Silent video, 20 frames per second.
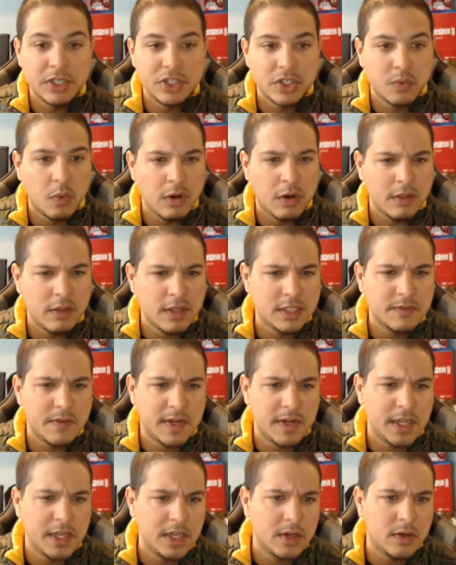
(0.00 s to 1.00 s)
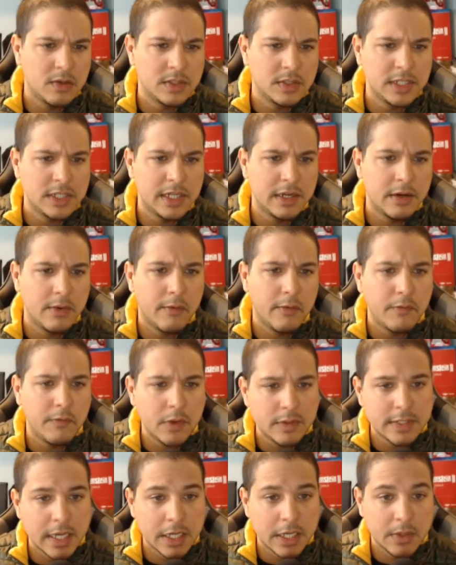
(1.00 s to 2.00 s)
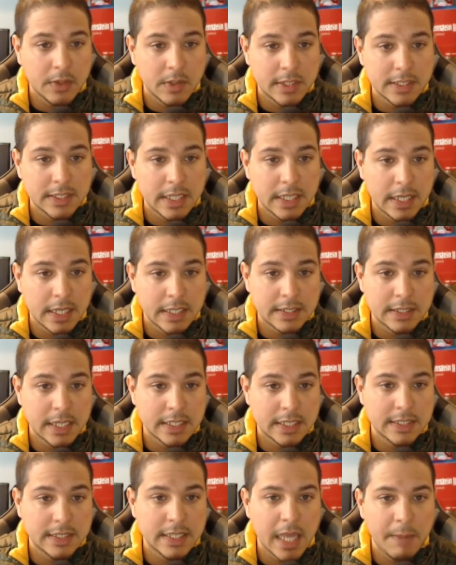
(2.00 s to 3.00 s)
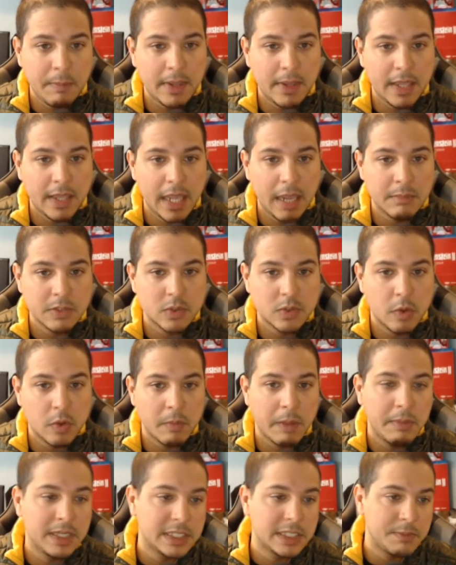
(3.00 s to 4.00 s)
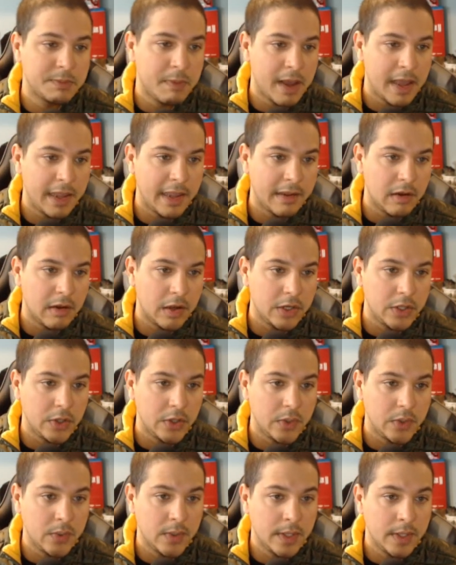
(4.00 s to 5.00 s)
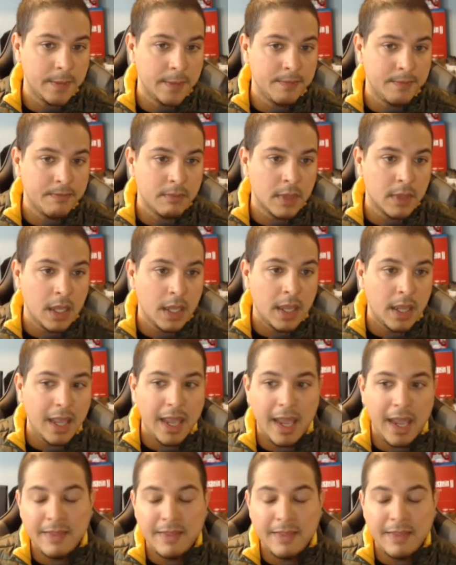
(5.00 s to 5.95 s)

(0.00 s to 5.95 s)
one of these videos here, Review Tech USA, says the Epic Game Store may be spying on you. And that